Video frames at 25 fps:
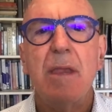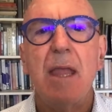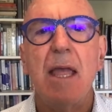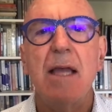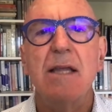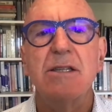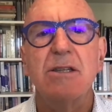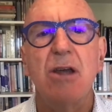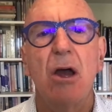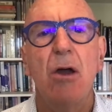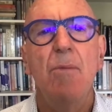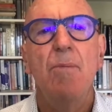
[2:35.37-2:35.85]

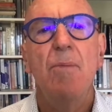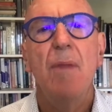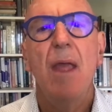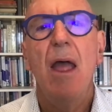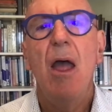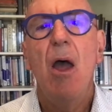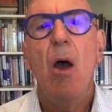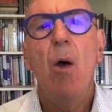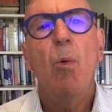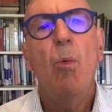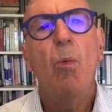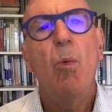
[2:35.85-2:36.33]
So
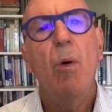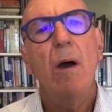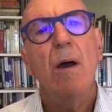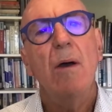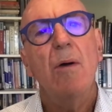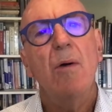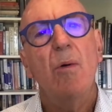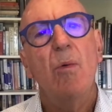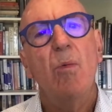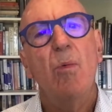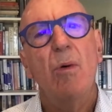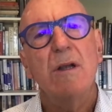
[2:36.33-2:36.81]

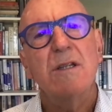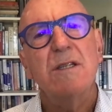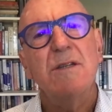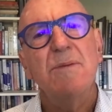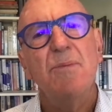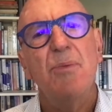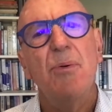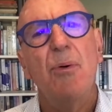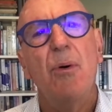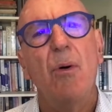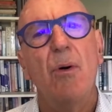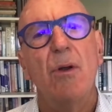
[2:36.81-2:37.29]
what's
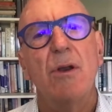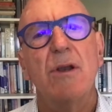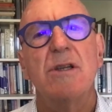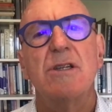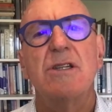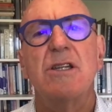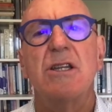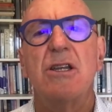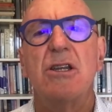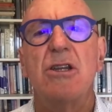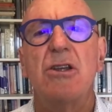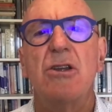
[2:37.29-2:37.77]

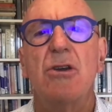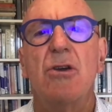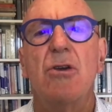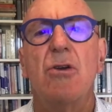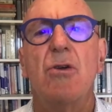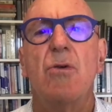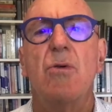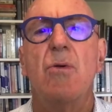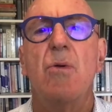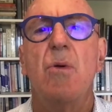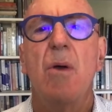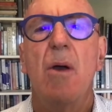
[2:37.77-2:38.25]
important to
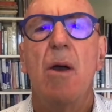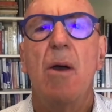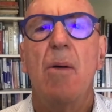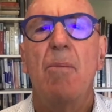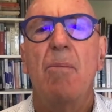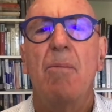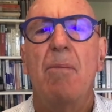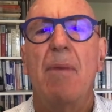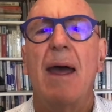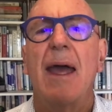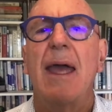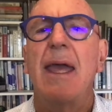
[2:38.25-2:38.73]
you
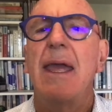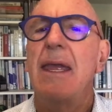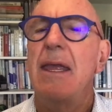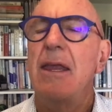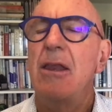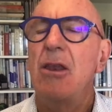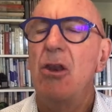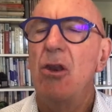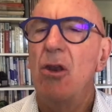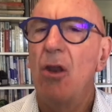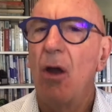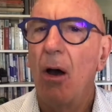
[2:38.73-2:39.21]

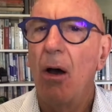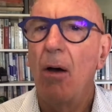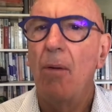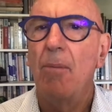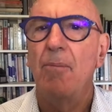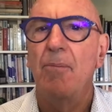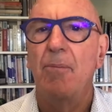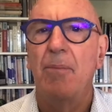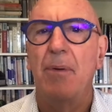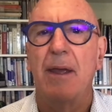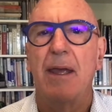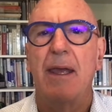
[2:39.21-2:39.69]
may
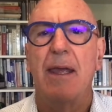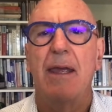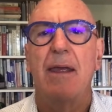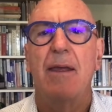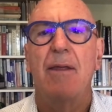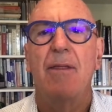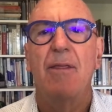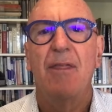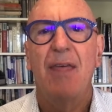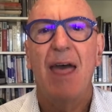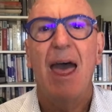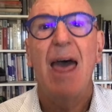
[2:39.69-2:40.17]
not be
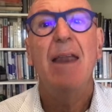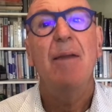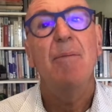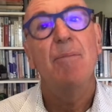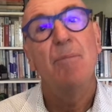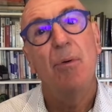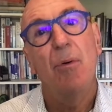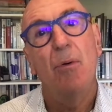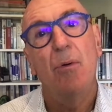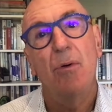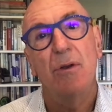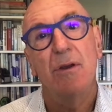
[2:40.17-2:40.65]
that
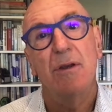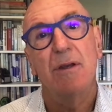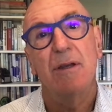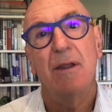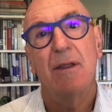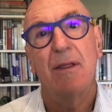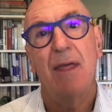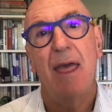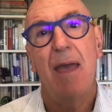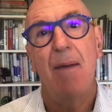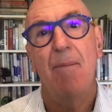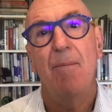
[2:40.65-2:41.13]
important
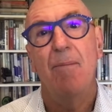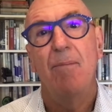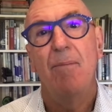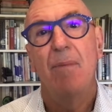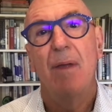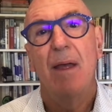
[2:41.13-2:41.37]
to them.